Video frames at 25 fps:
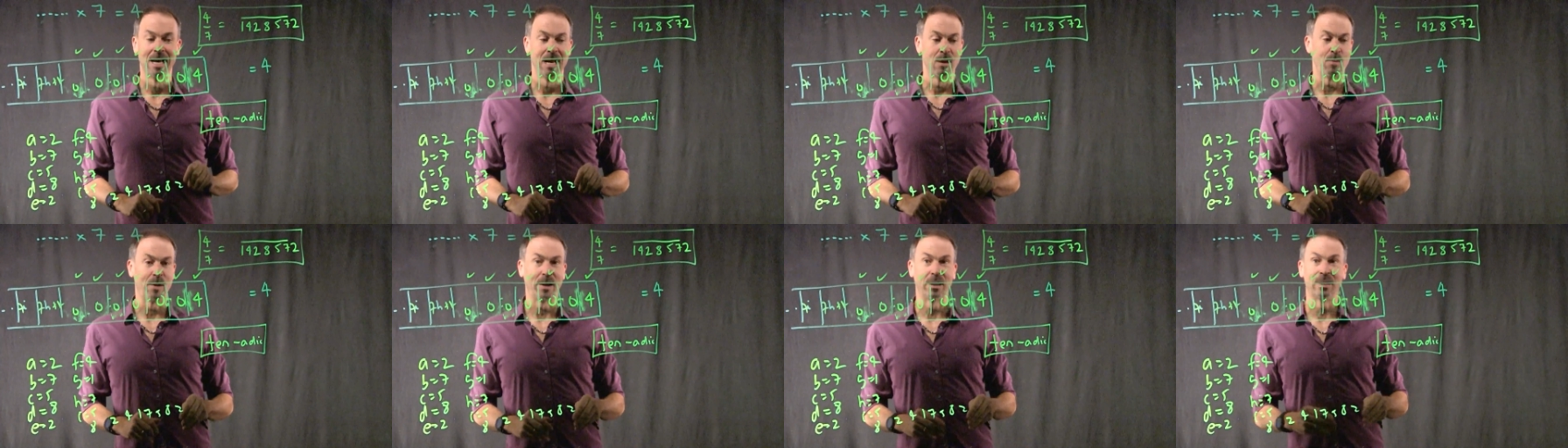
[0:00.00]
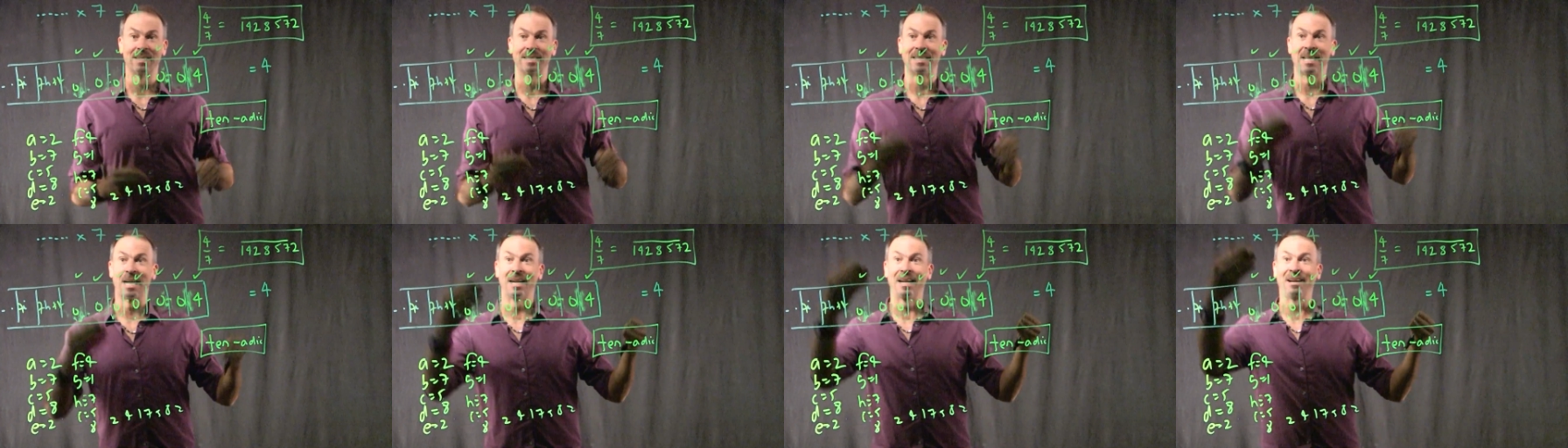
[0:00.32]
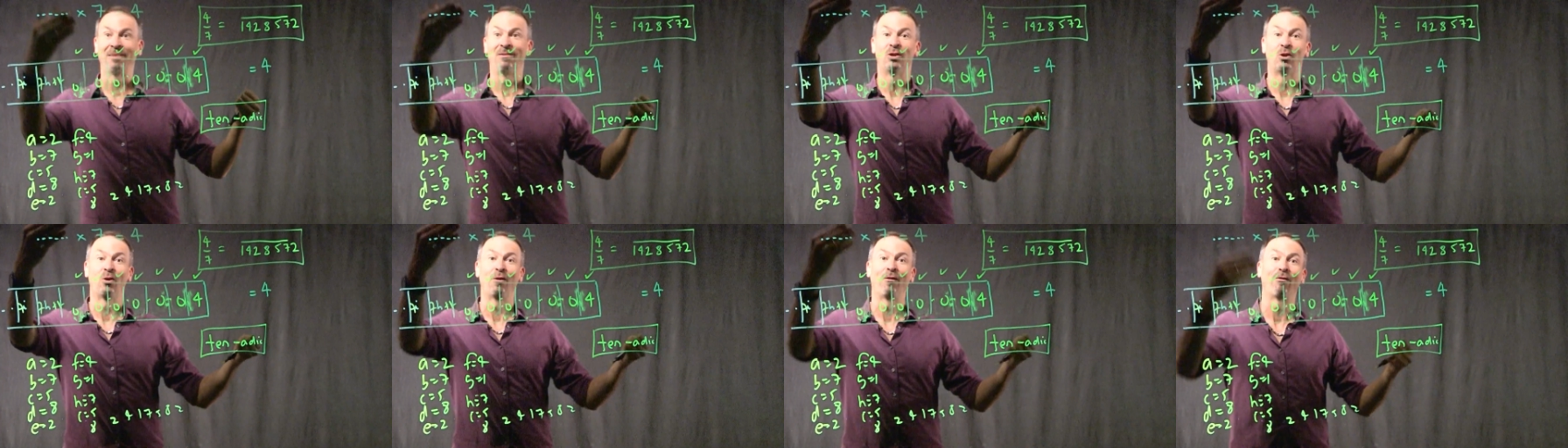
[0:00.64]
We can start
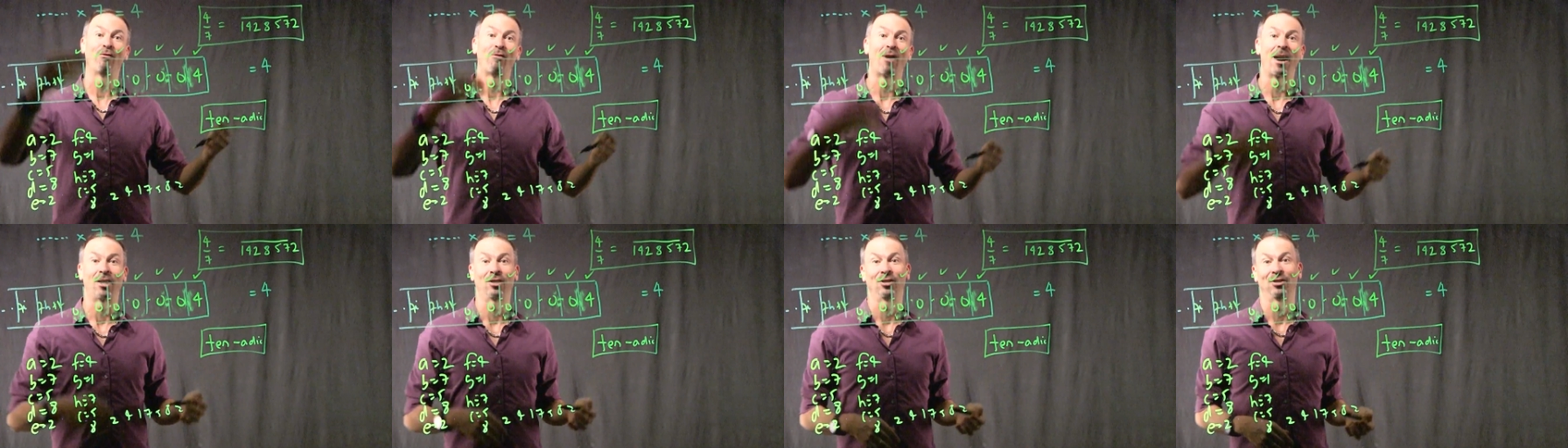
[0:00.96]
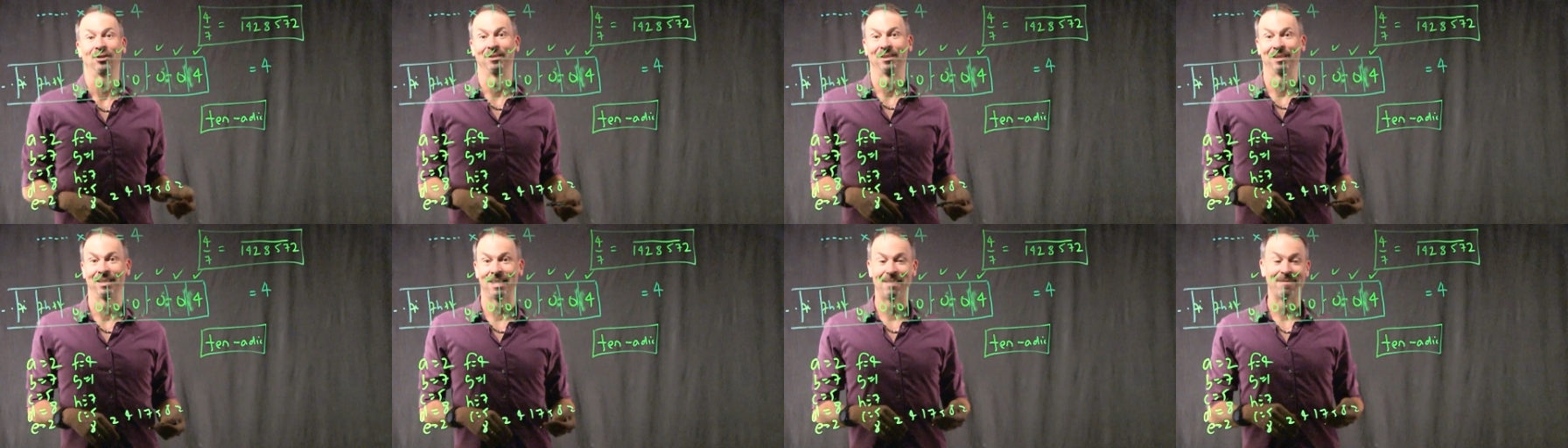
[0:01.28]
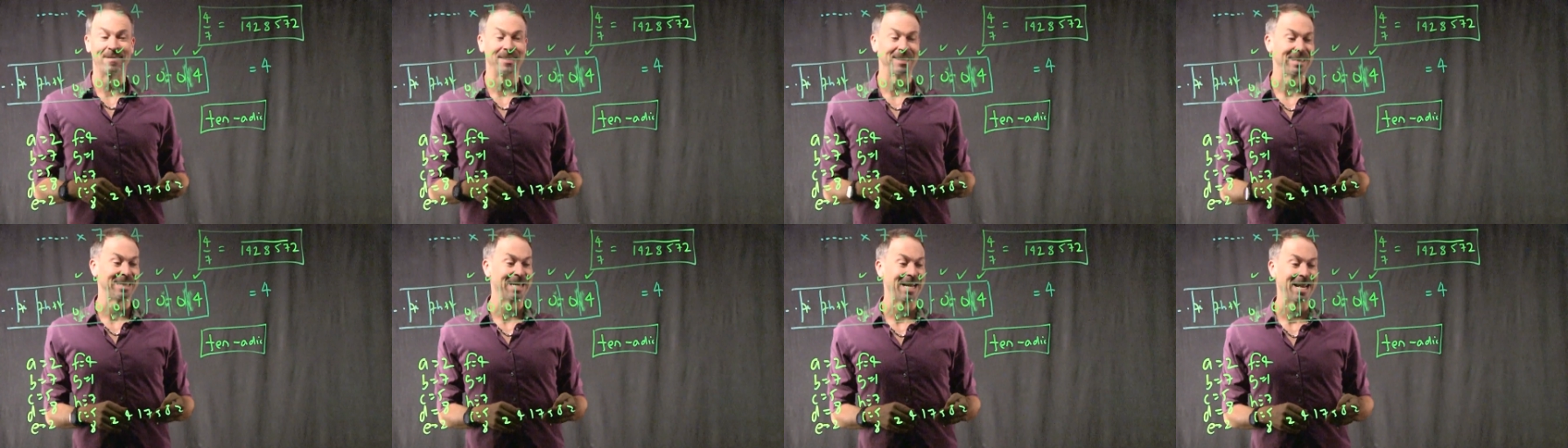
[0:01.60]
even do fractions in
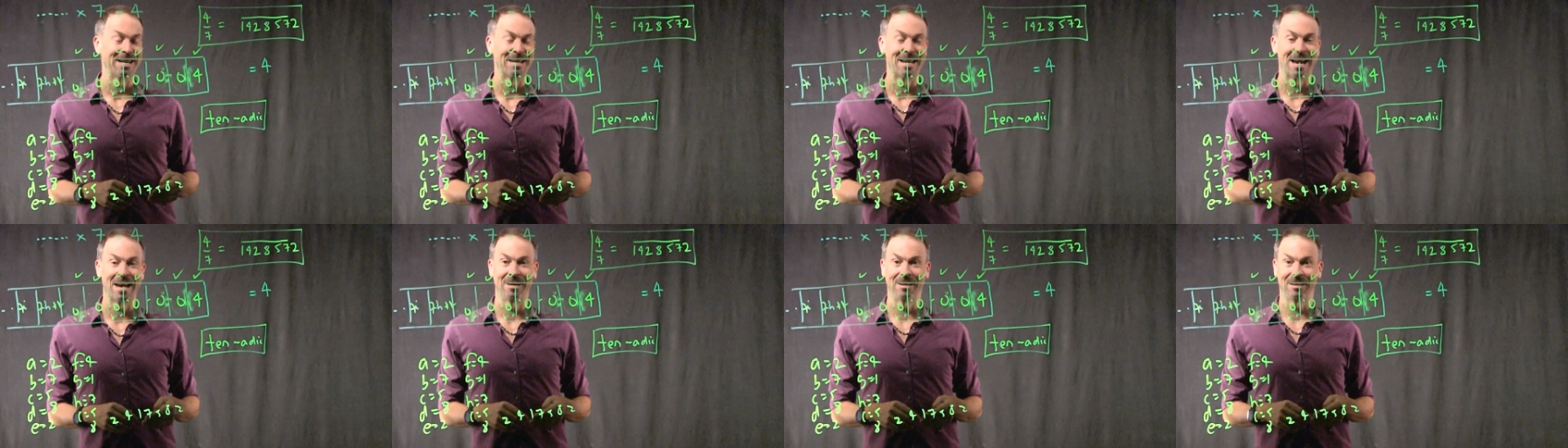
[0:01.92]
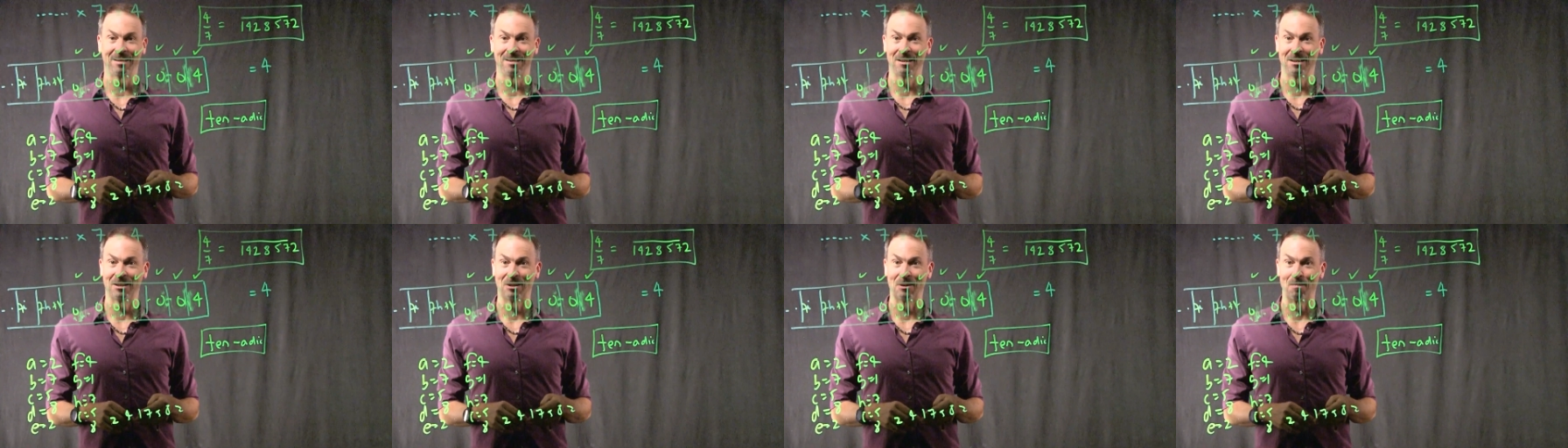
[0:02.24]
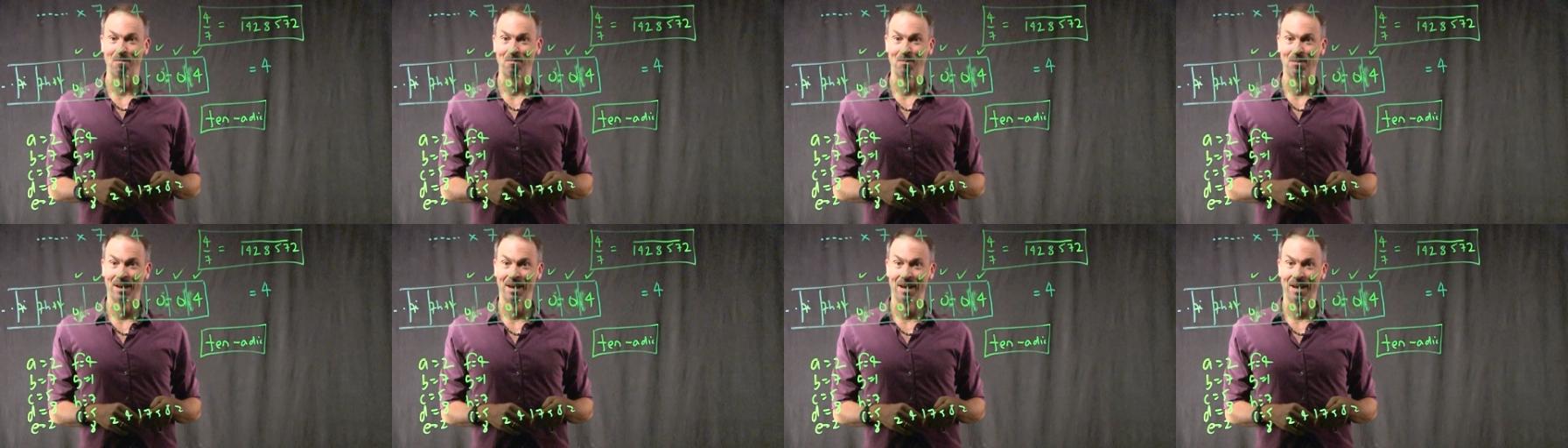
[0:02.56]
this 10 adic system.